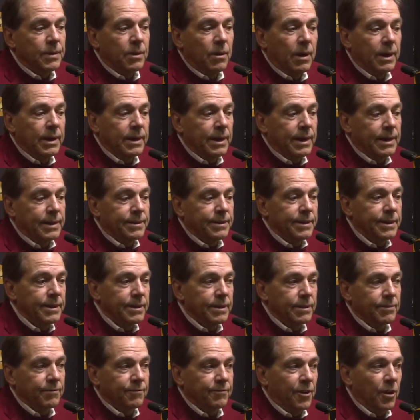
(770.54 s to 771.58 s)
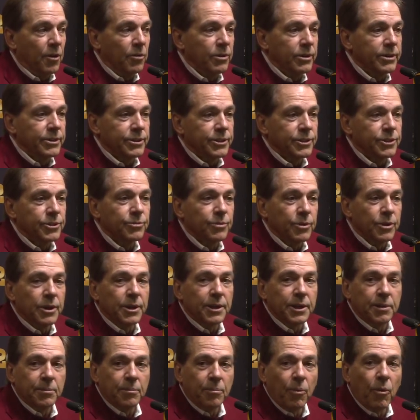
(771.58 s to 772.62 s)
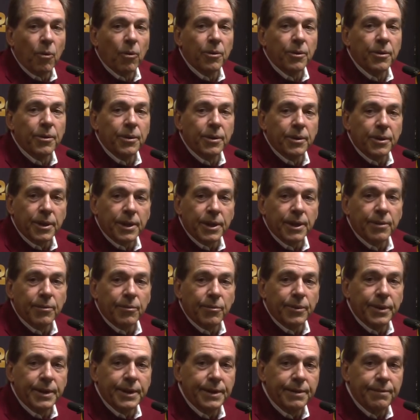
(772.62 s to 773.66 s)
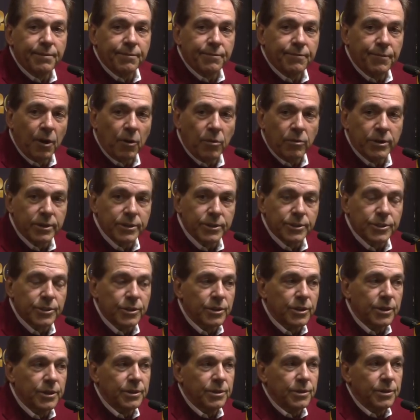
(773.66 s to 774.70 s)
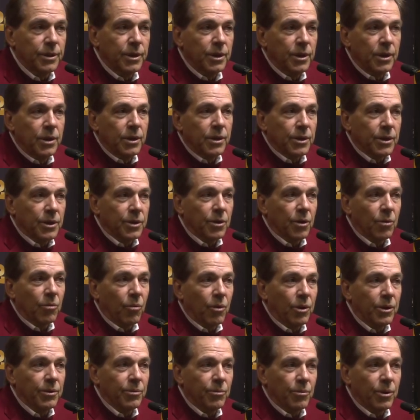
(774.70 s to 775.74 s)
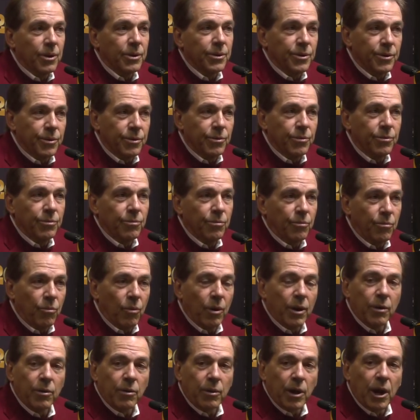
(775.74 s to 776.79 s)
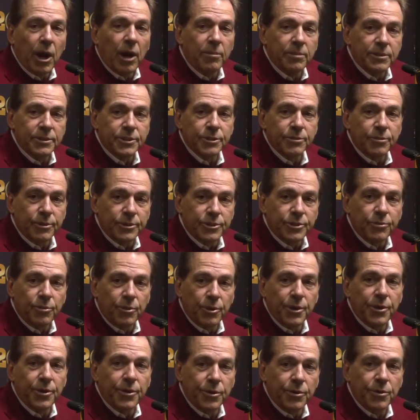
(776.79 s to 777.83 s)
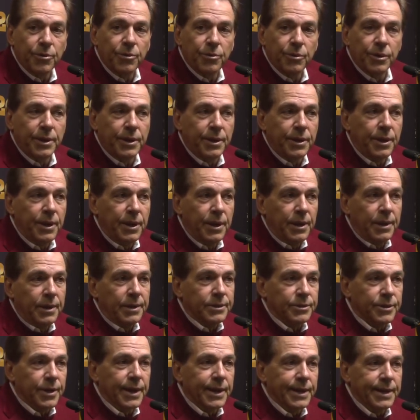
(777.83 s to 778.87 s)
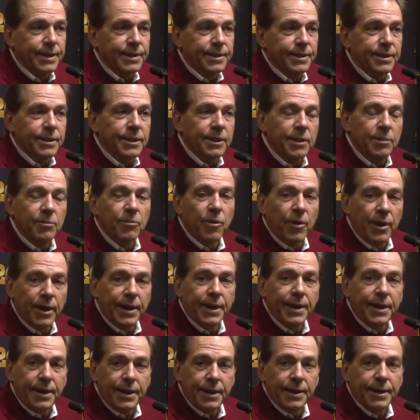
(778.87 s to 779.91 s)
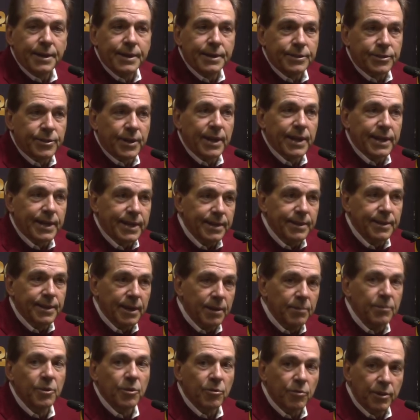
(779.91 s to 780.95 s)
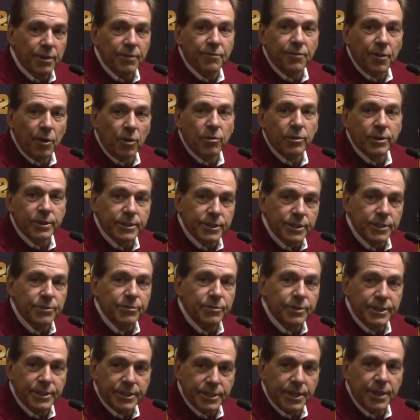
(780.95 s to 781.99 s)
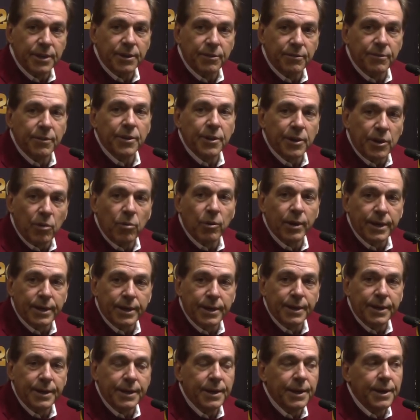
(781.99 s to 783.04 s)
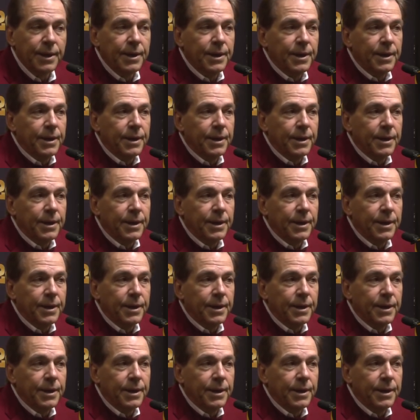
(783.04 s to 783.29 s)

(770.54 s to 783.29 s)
I think focus is really important to get refocused on, you know, what you want to accomplish and what you want to do, and try to get the team ready and try to get them to refocus and recenter very quickly.